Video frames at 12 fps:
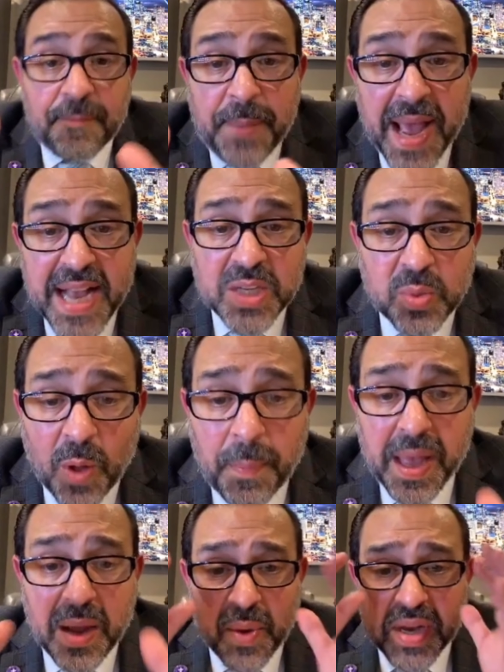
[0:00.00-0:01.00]
of peace will
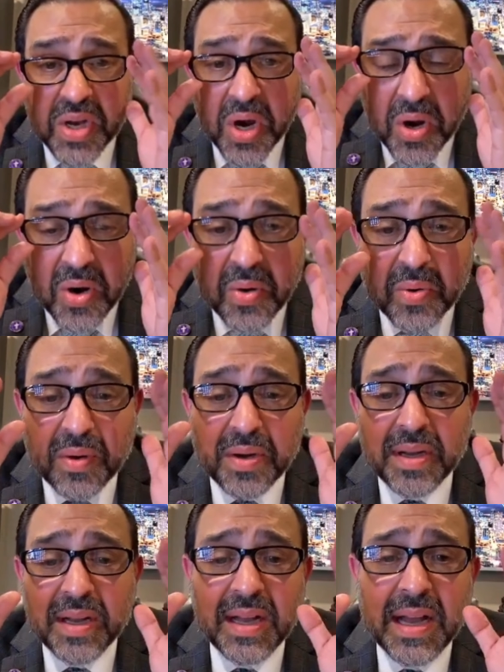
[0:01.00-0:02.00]
be with you.
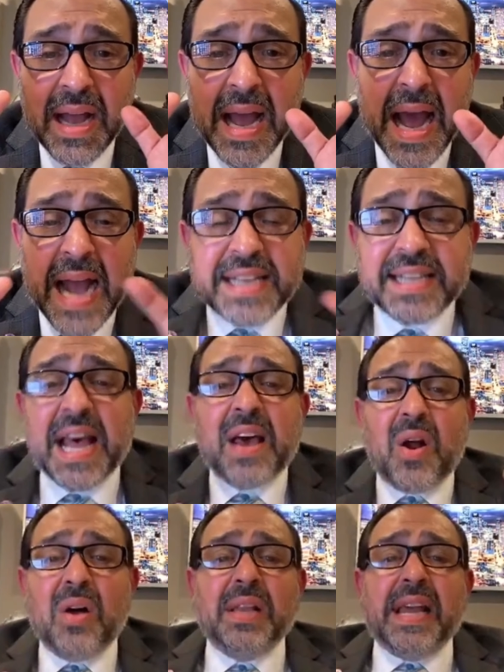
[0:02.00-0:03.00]
It's not
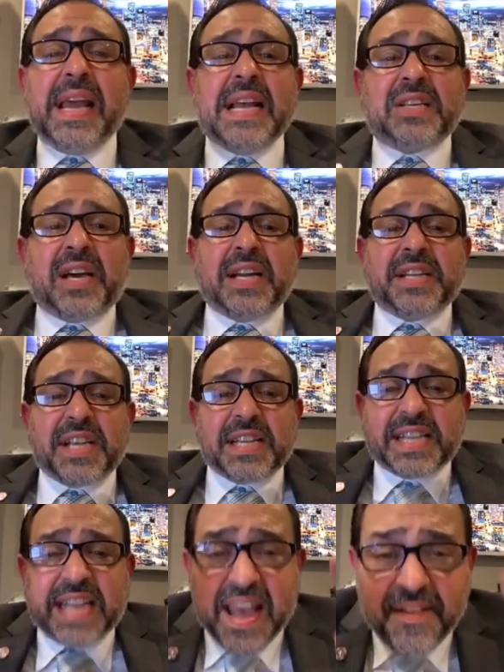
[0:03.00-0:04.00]
only He's going to
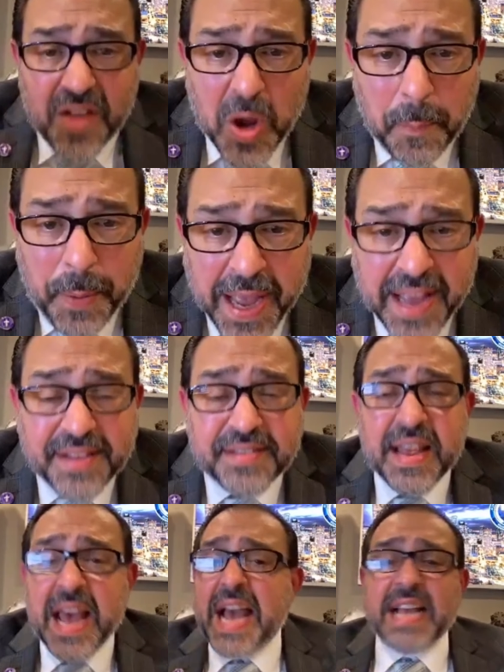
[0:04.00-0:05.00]
just give you
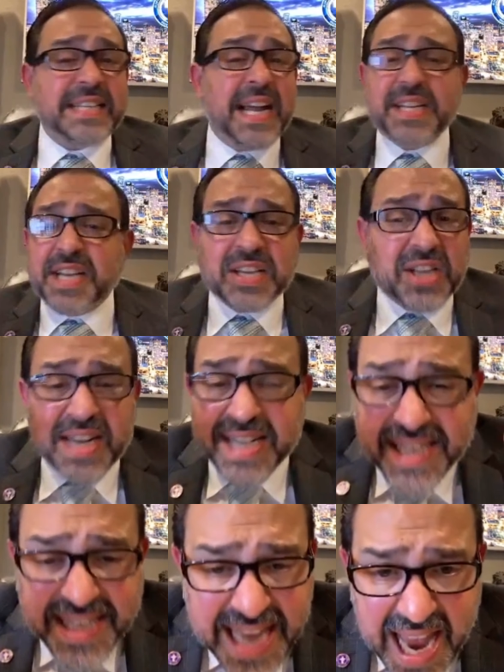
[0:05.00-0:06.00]
peace. He's not just going to
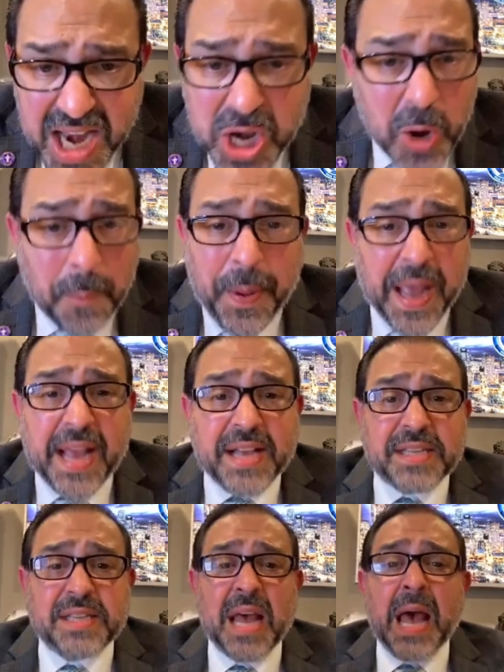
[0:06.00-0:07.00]
send you
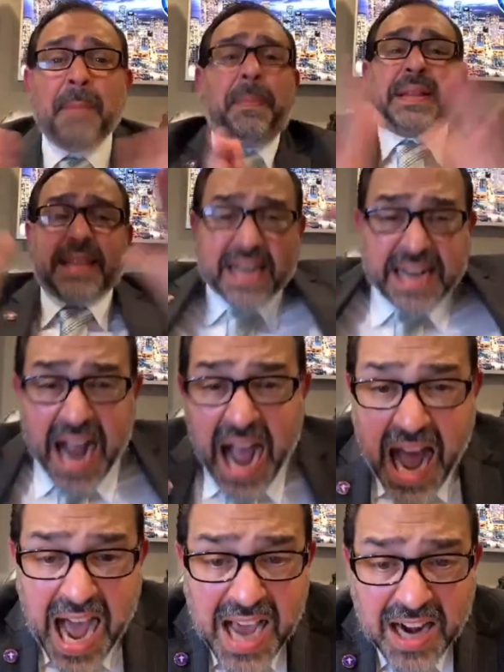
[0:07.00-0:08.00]
peace. But the
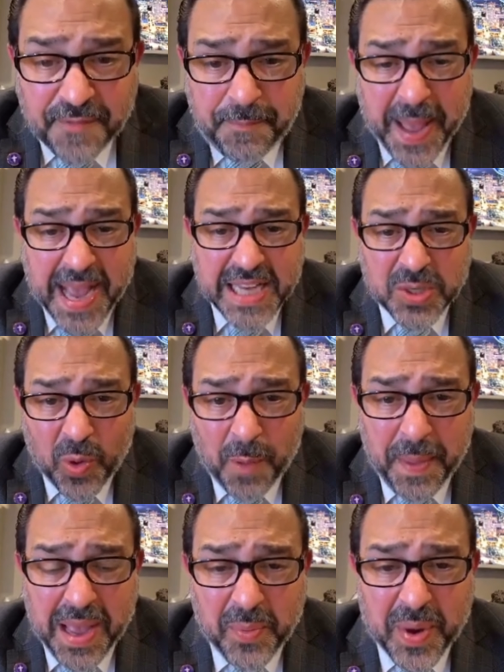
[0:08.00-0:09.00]
God of peace will
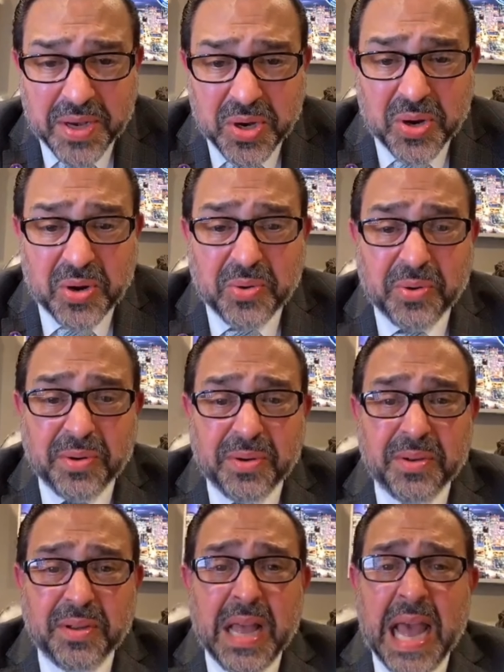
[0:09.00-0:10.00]
be with you.
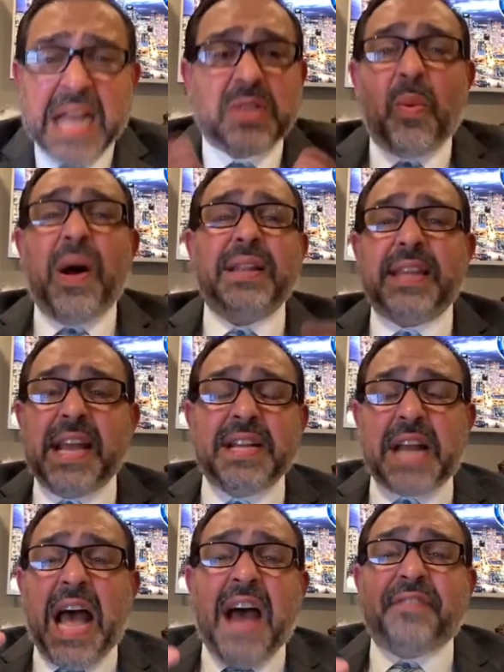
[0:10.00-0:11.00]
It's one thing
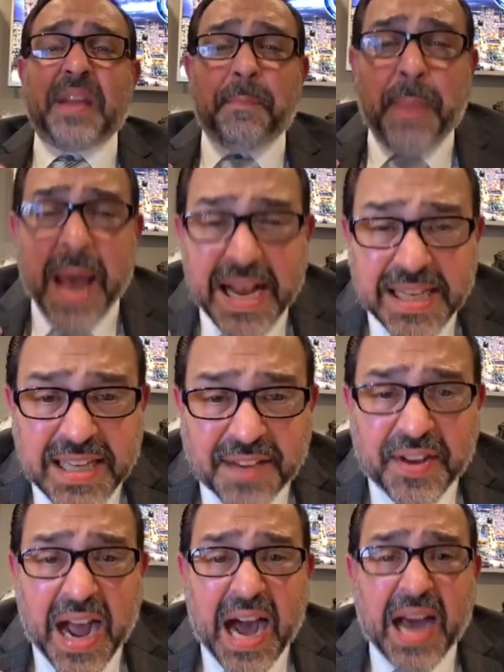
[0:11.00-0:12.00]
to have the peace
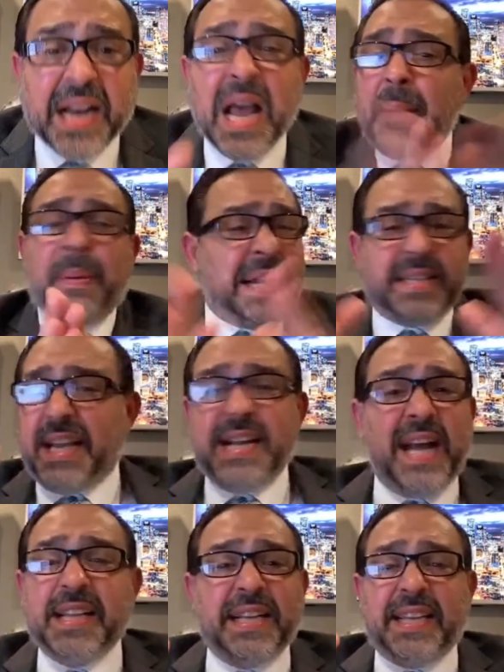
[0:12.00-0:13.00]
of God. But it's
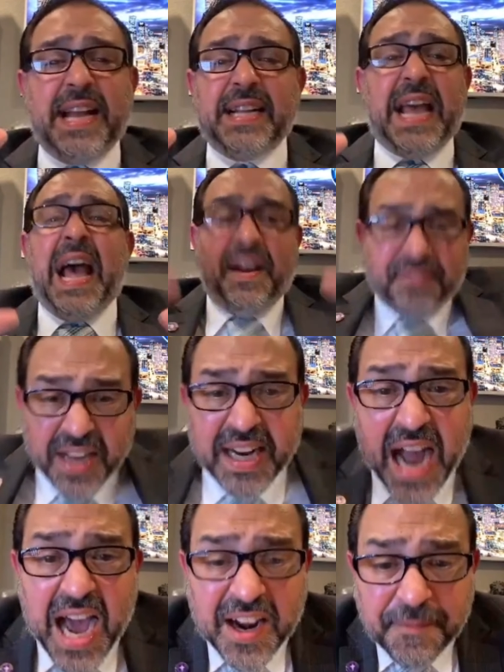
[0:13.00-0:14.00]
another thing to have the
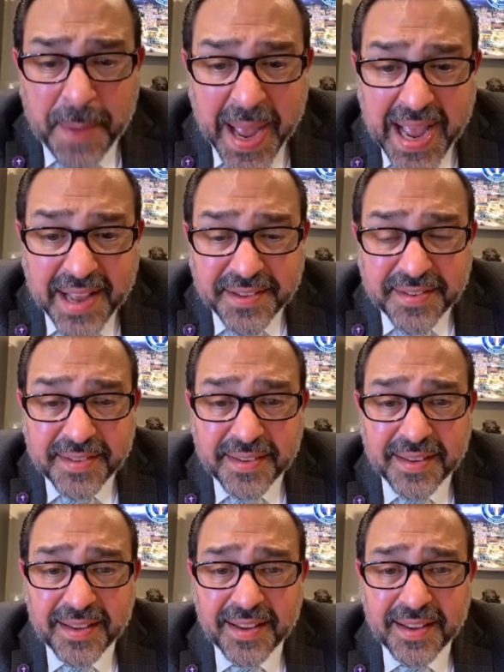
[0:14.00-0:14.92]
God of peace.